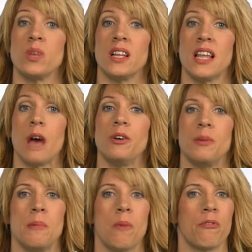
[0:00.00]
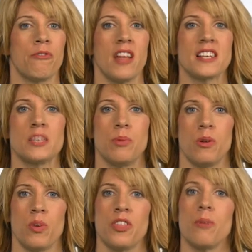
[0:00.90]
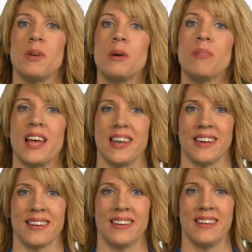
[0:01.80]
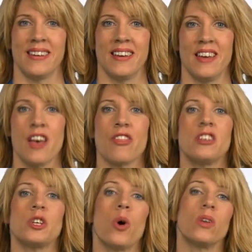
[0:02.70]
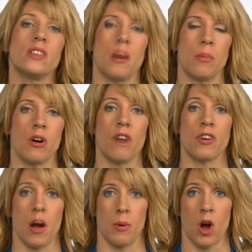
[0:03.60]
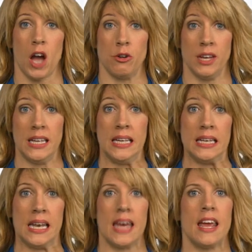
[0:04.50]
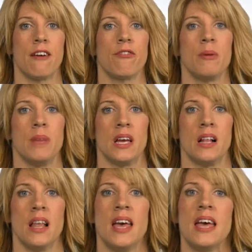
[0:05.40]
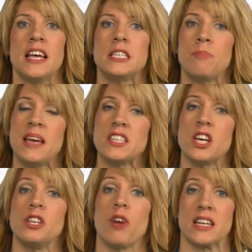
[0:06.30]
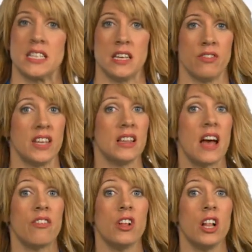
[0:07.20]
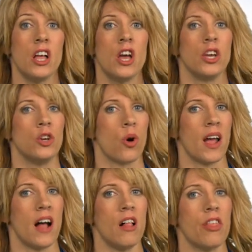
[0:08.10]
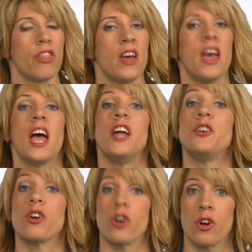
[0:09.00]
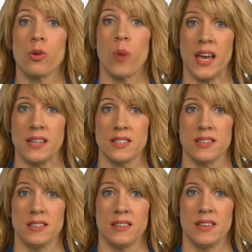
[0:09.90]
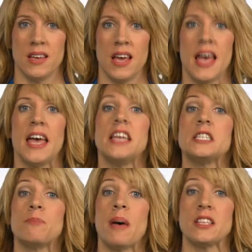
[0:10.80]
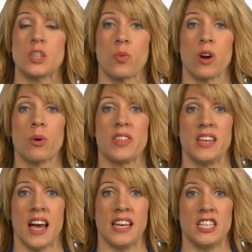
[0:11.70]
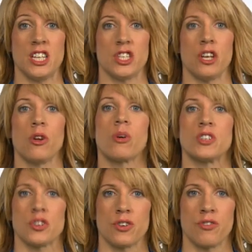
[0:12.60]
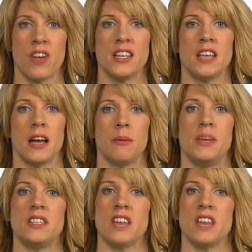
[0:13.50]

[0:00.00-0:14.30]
will allow you to be more flexible with your meal planning. The total number of carbohydrate eaten at every meal is based on your activity level, your health, and your current weight. It is best to work with a dietitian or certified diabetes